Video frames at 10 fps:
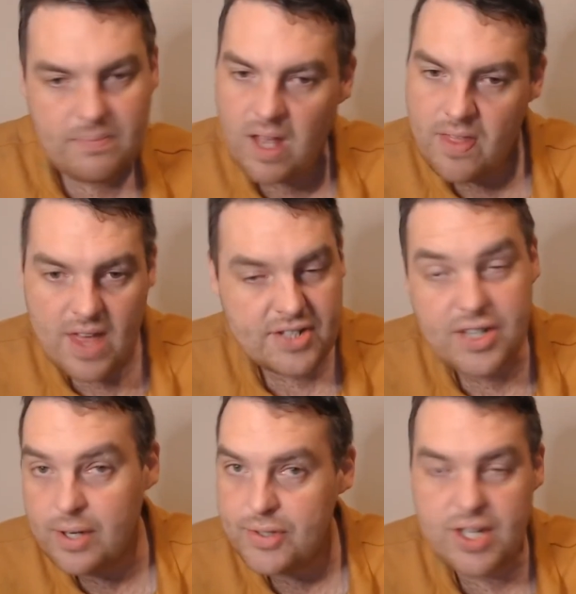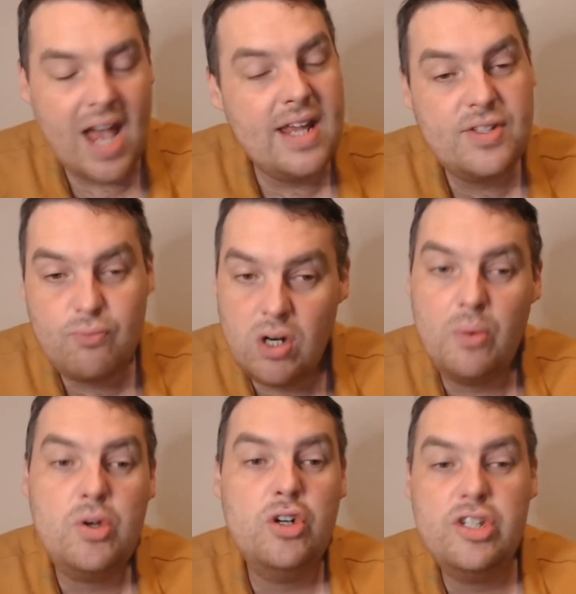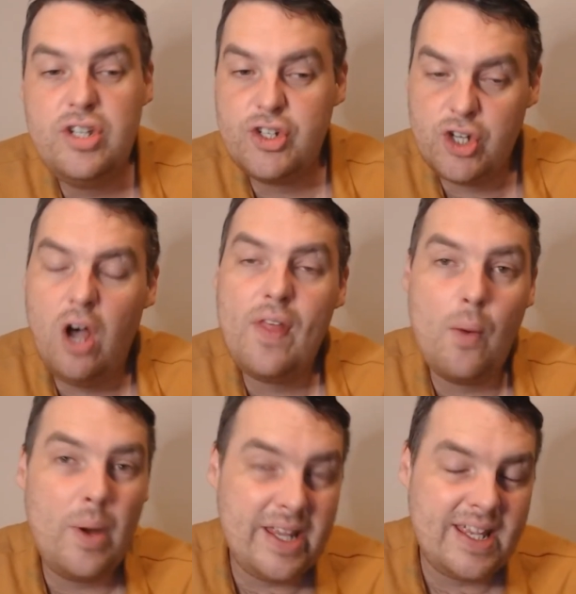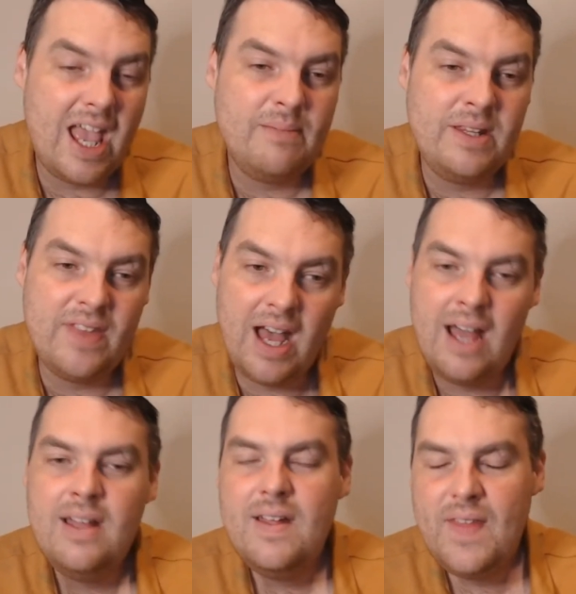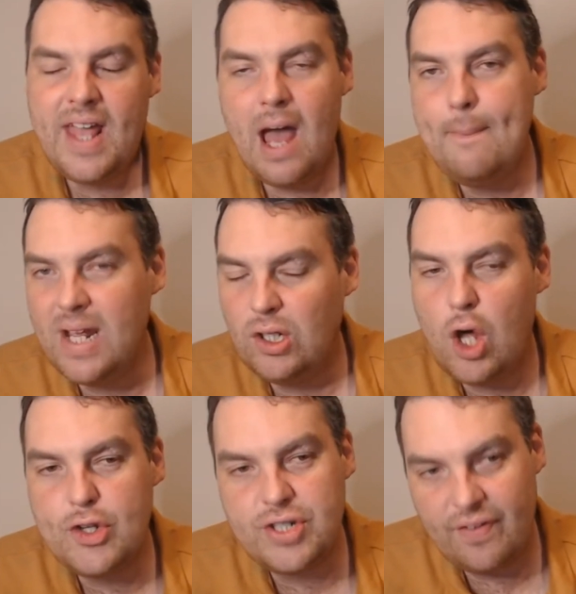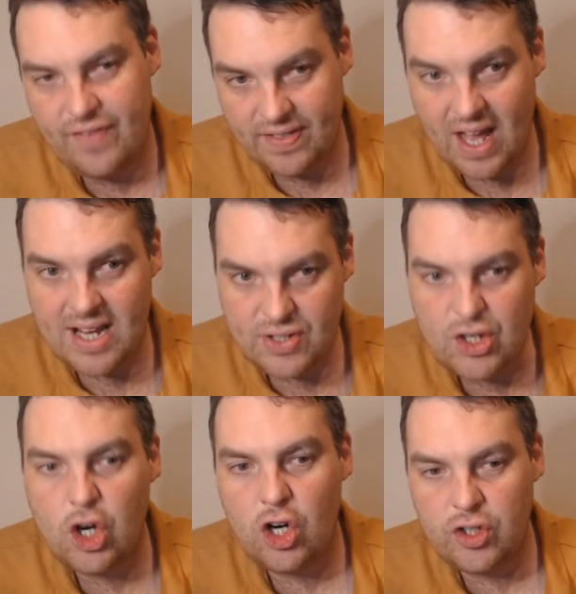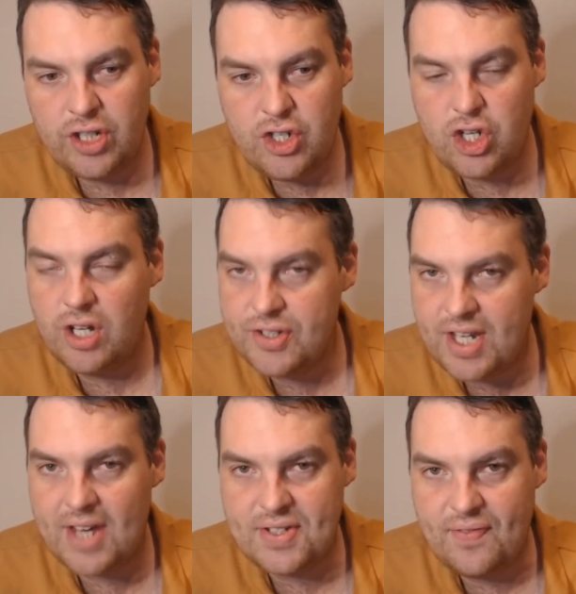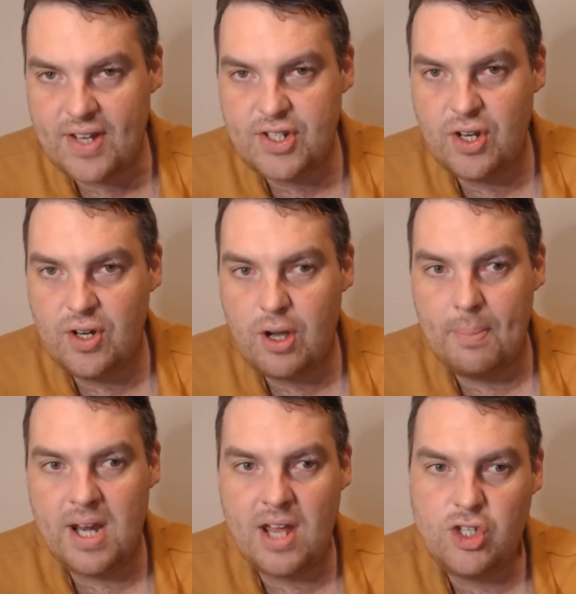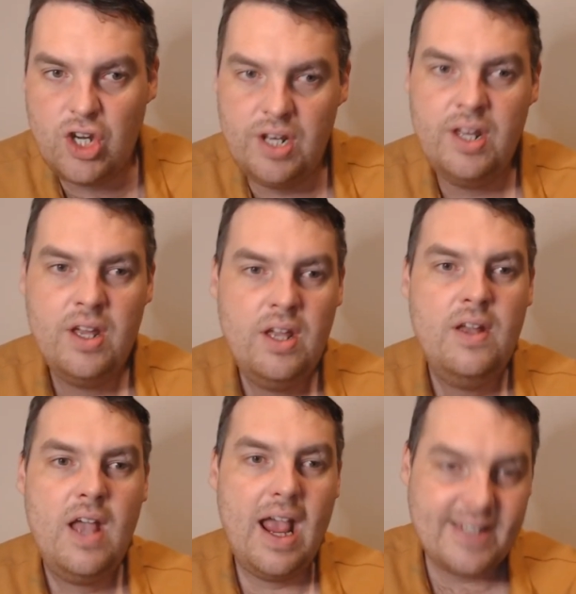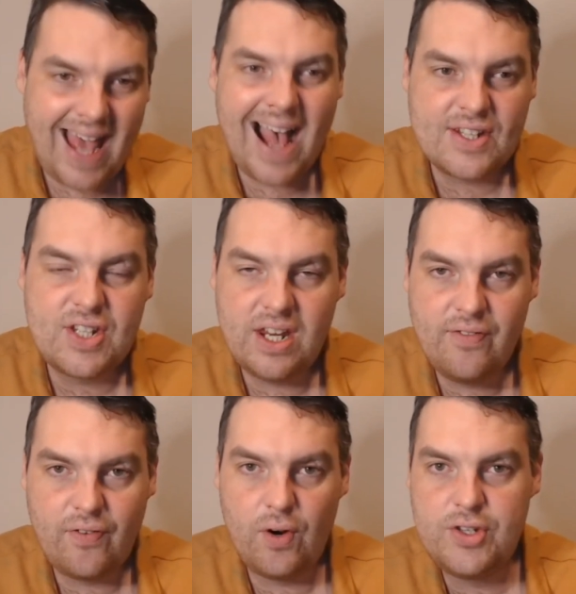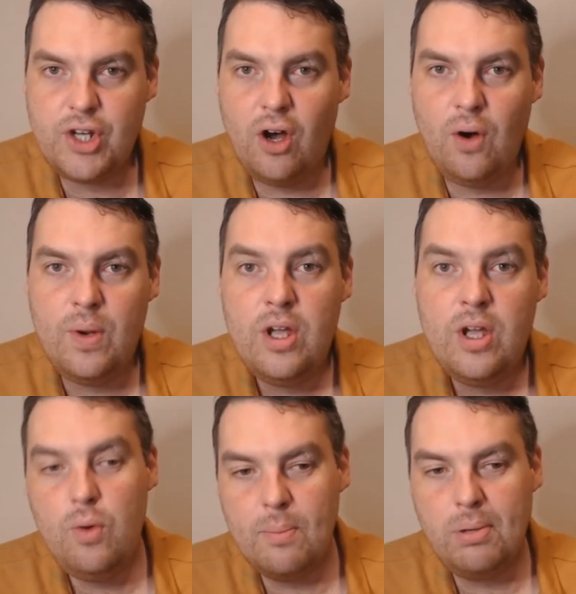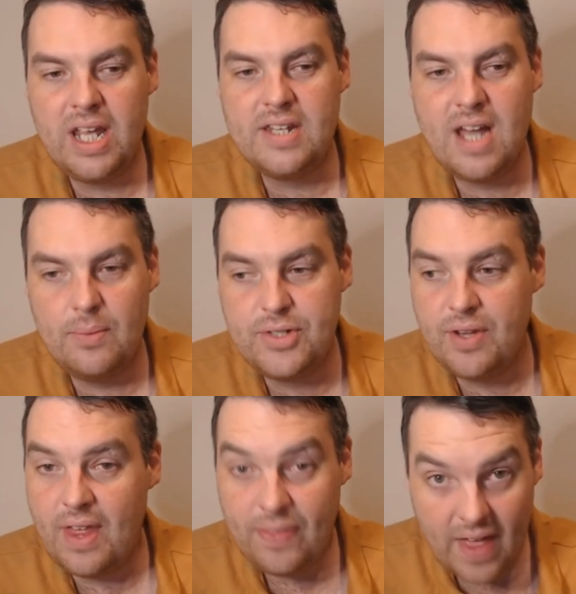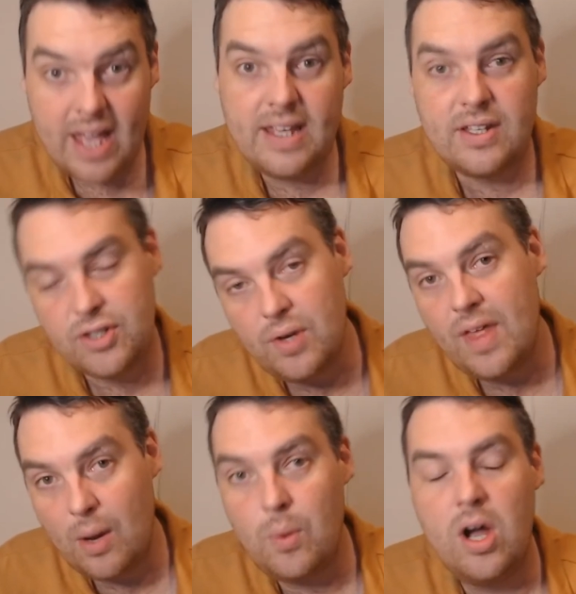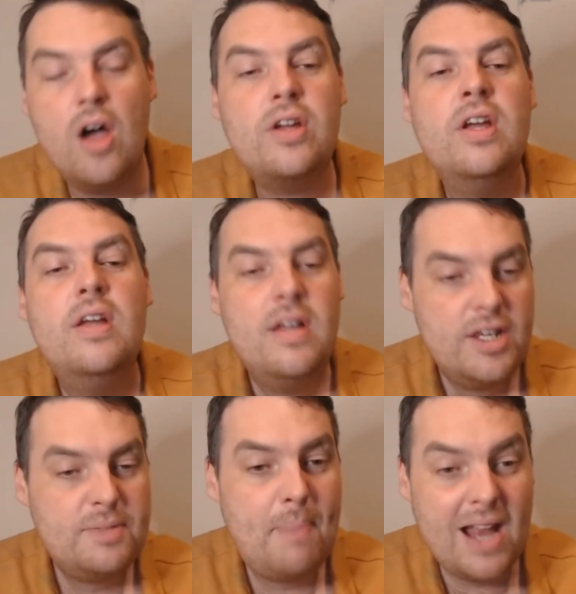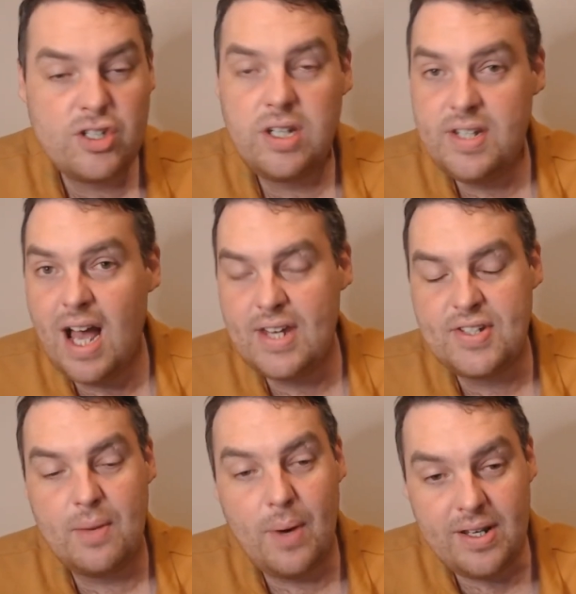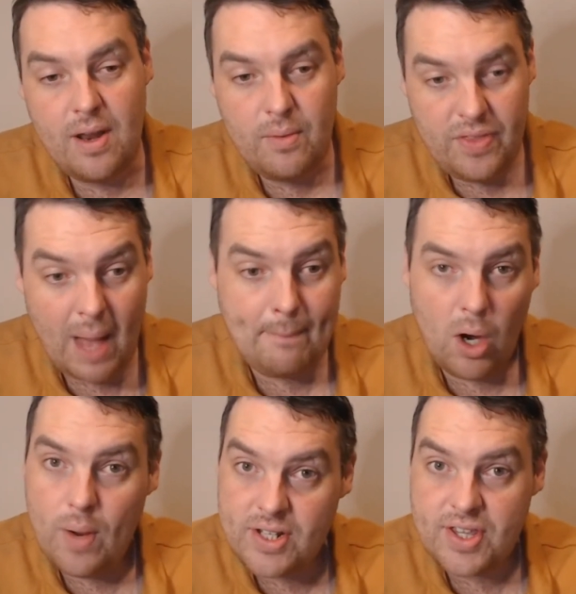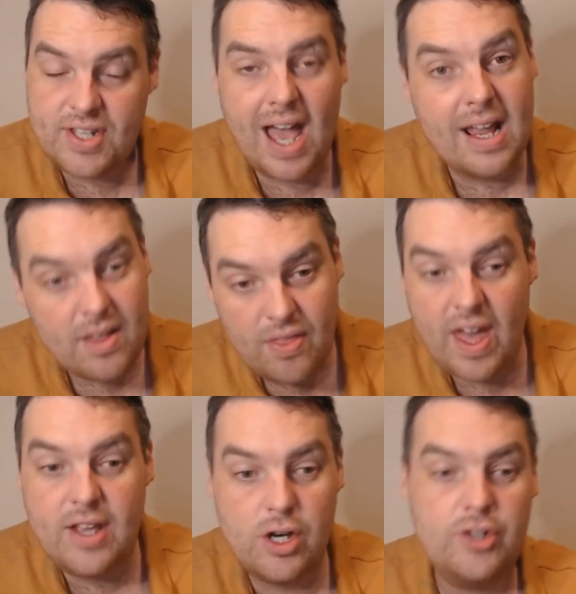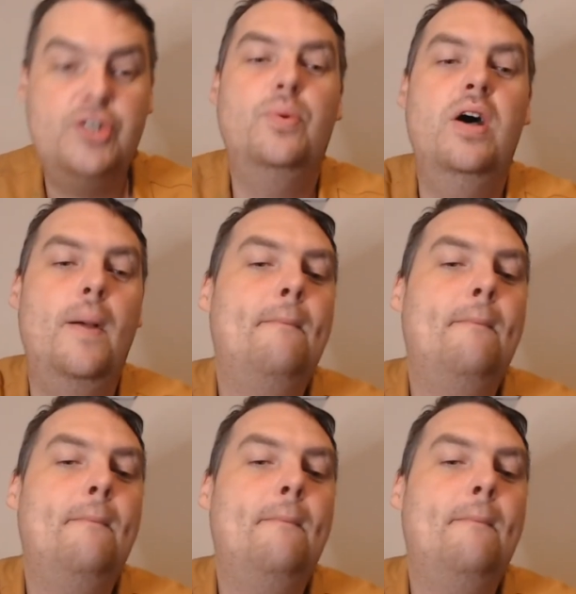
their skill set is real good, and you saw that when it came in there. They get a bit lost, and I think that is the Courtney Jones-Darcy Vesio combination. It's asking for a tall who can bring it down so then they can do their work, especially Darcy. When that ball hits the deck, they go to work.